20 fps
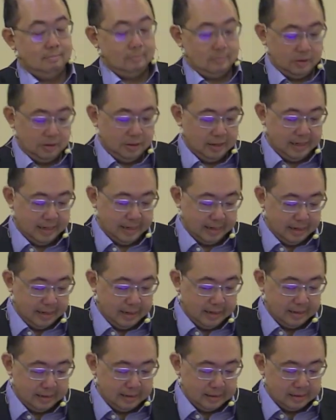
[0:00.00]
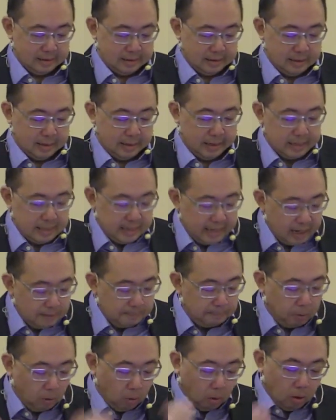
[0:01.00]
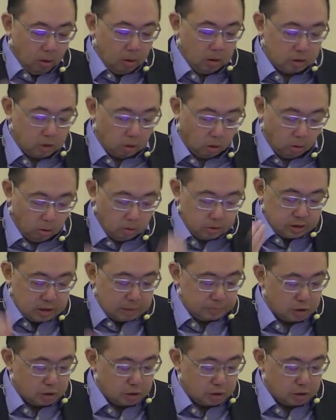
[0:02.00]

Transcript: Okay? And yet Paul calls them